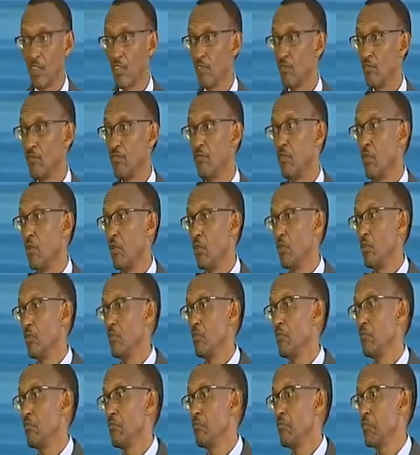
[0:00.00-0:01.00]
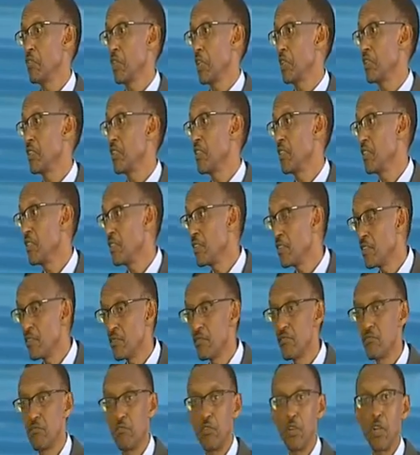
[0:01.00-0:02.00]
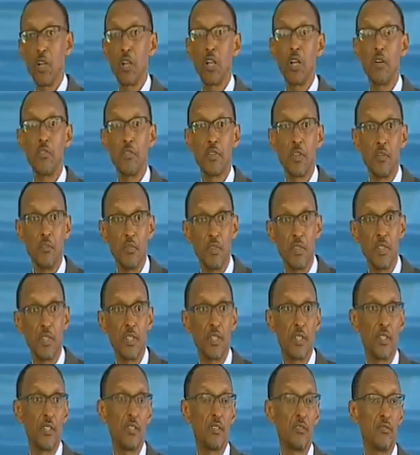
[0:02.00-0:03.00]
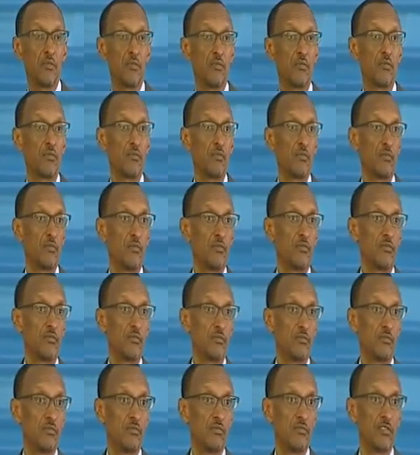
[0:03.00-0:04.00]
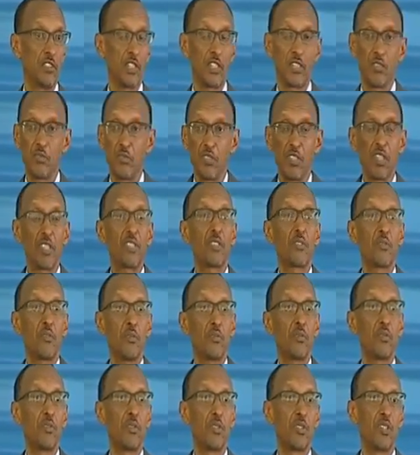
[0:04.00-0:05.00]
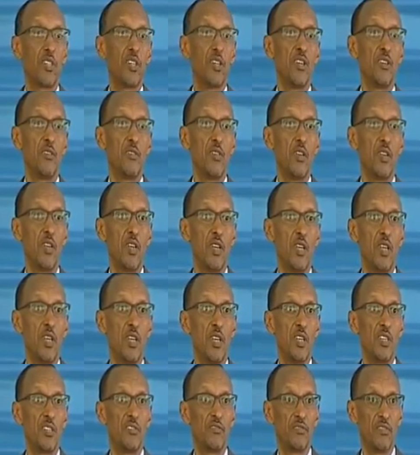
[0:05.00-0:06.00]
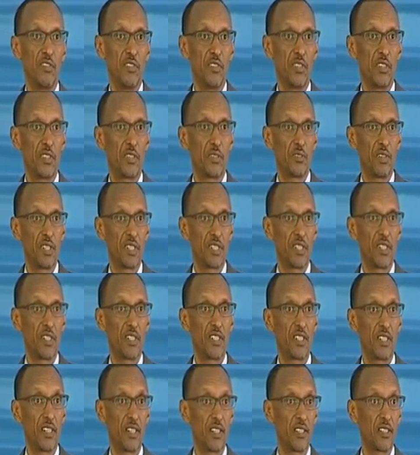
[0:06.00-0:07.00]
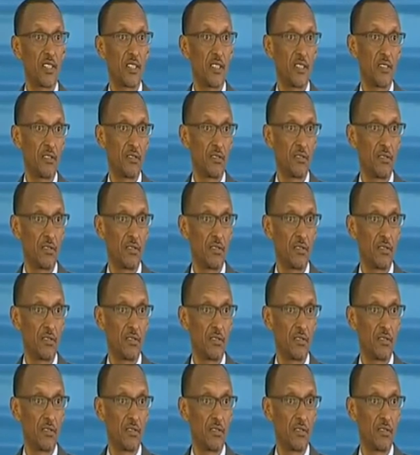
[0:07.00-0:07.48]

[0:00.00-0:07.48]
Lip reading: for justice, for accountability, which is good. If only it wasn't selective.